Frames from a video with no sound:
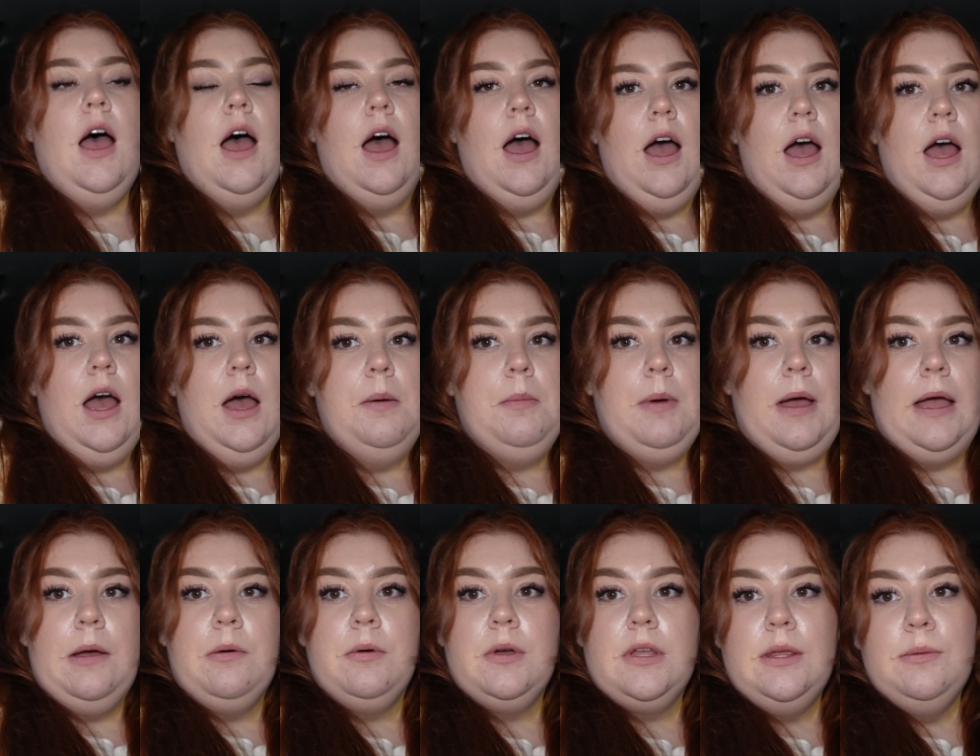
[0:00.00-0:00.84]
Um,
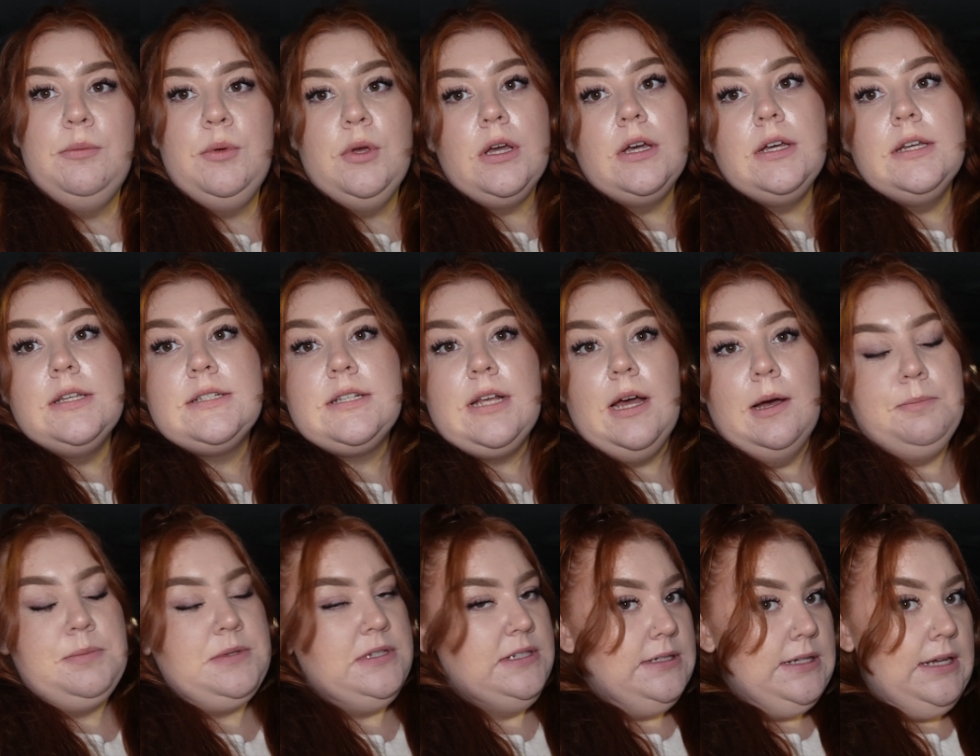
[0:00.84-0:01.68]
I will keep you guys
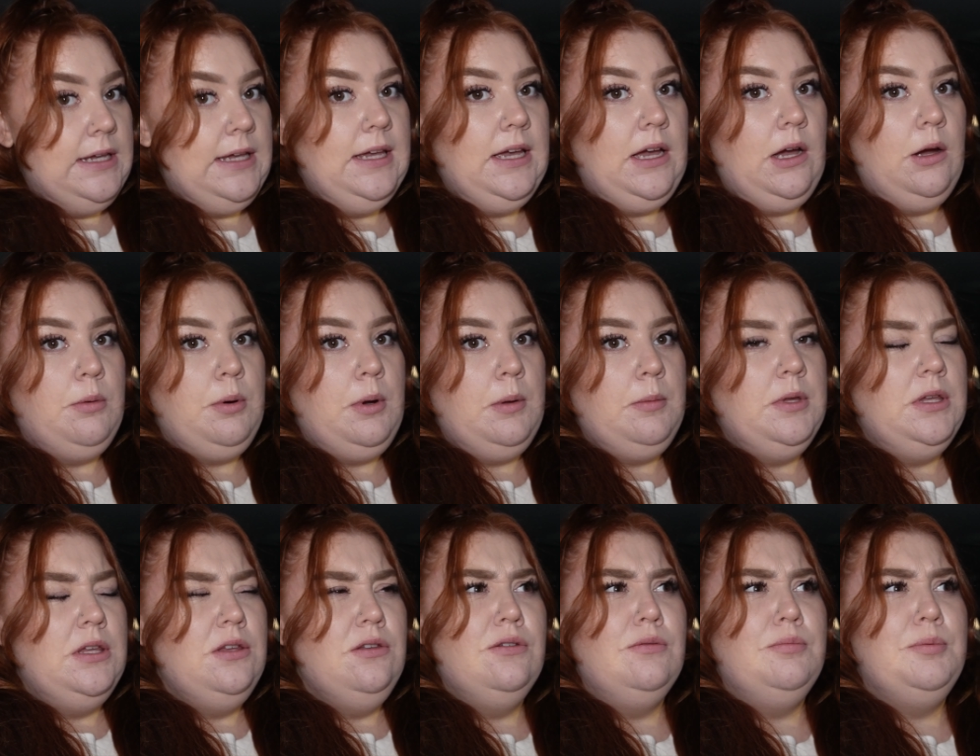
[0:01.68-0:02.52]
up to date. I'll
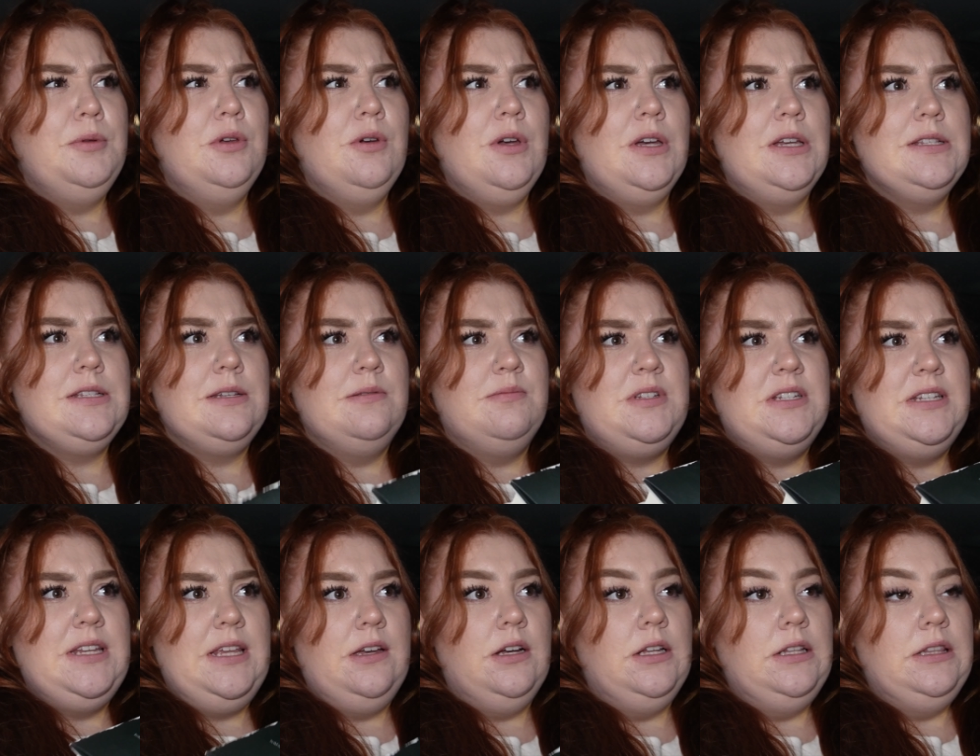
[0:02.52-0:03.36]
probably keep you guys up
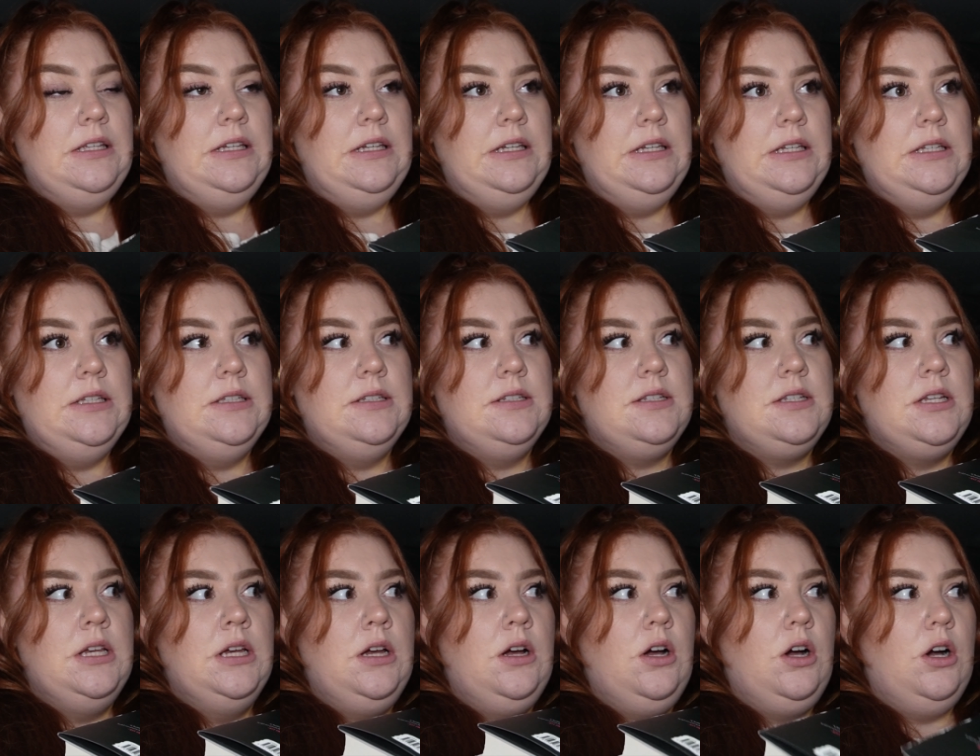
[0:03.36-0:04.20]
to date on
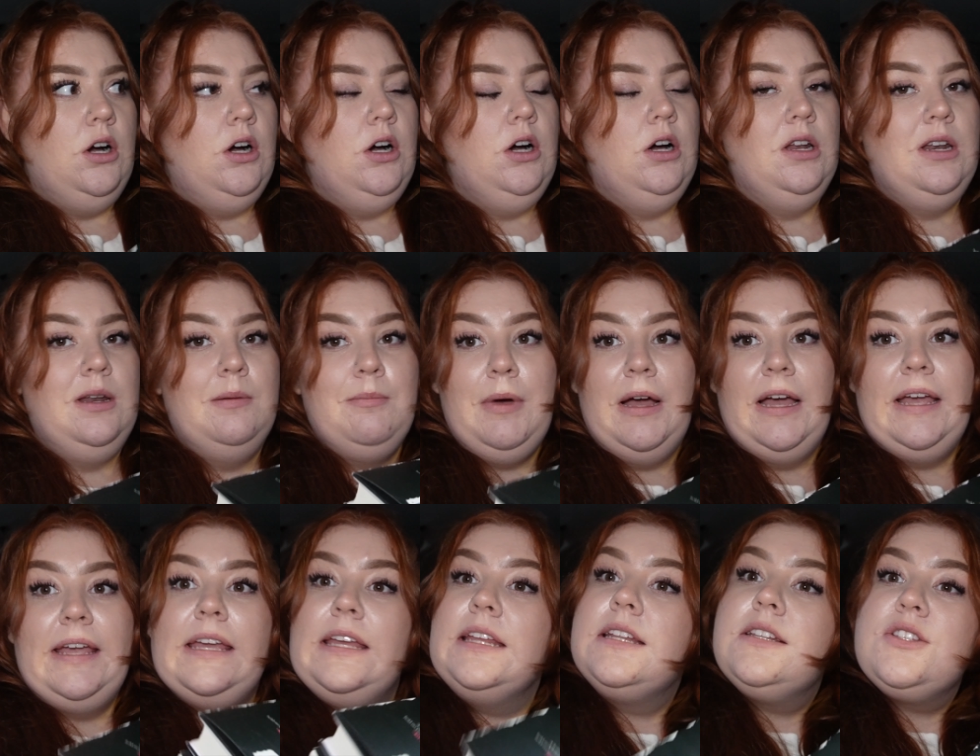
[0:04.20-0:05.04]
these on
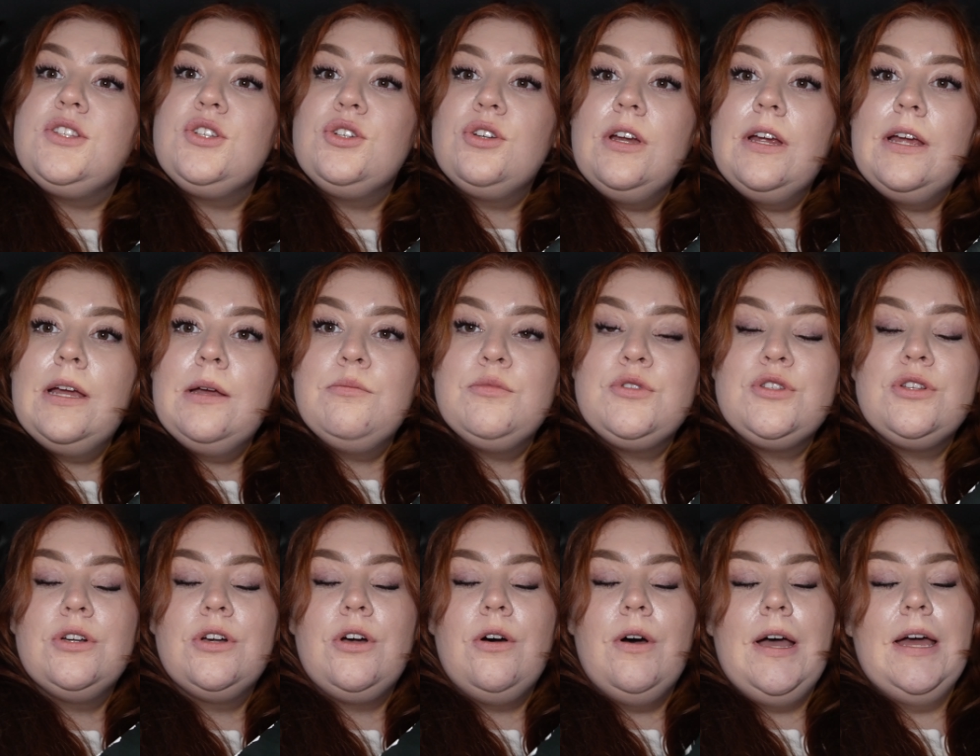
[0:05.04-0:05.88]
my Instagram.
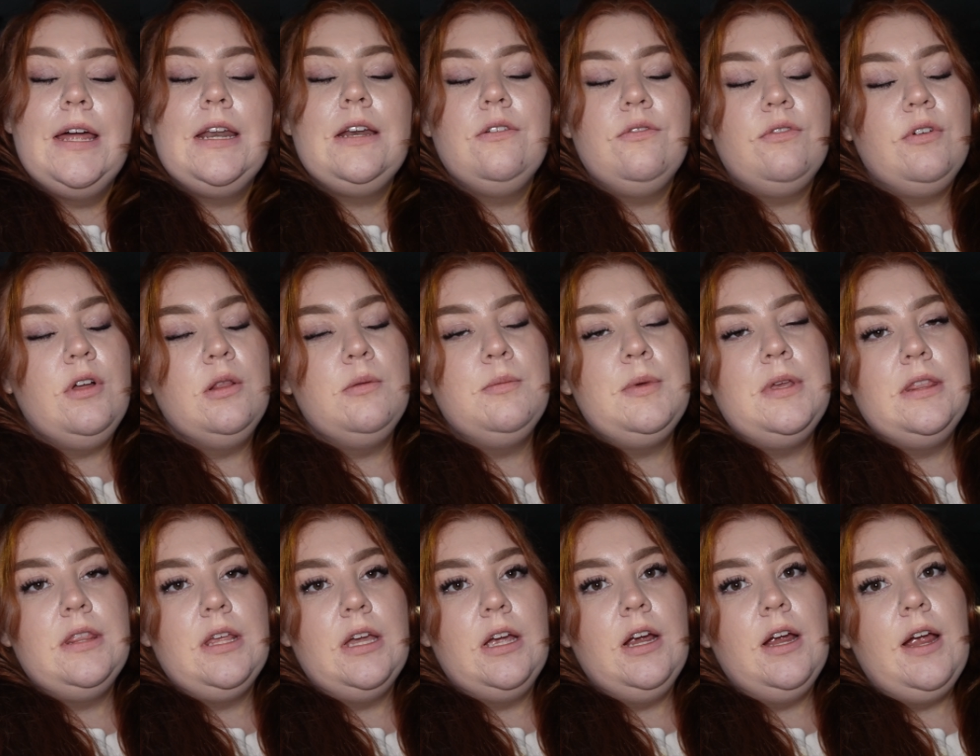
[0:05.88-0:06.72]
So go ahead and follow
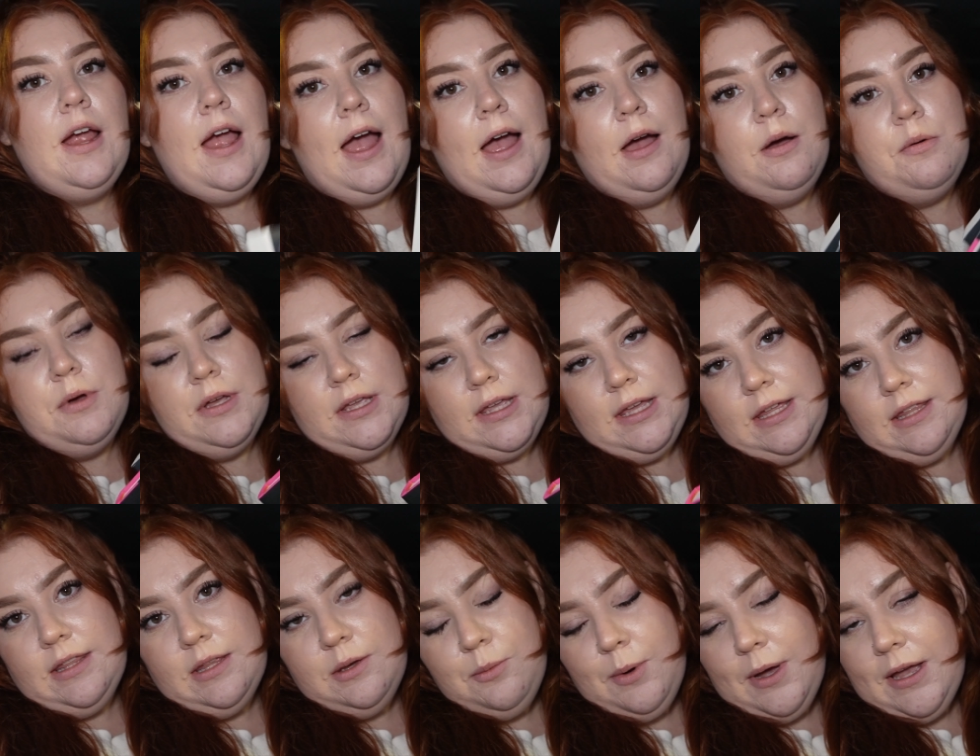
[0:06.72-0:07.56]
me there at what
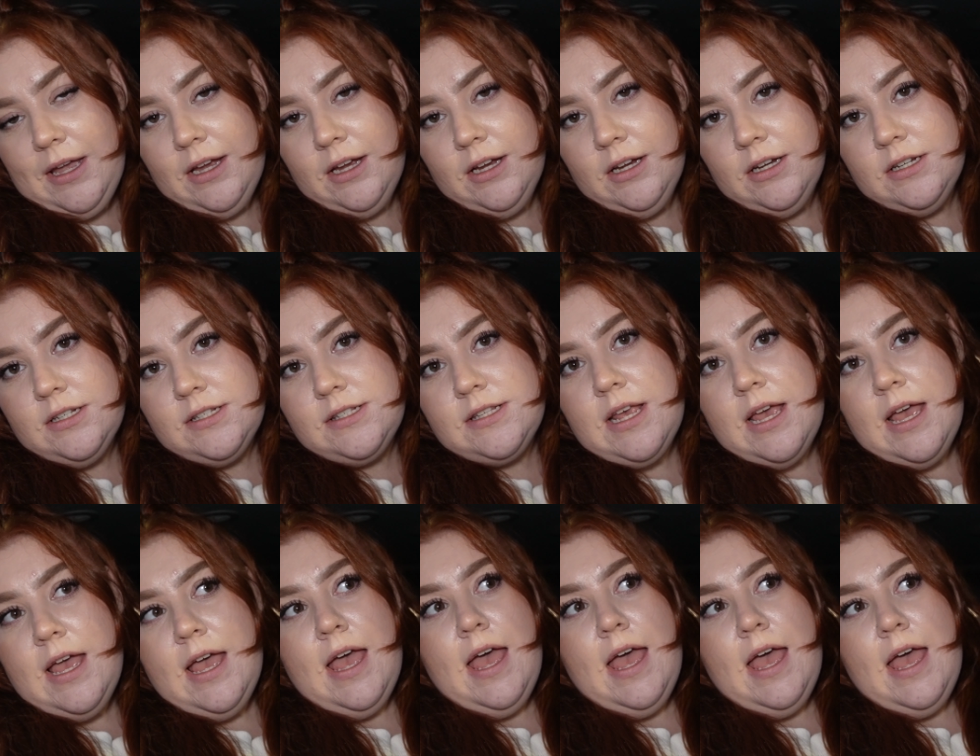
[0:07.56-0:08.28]
Kali wears.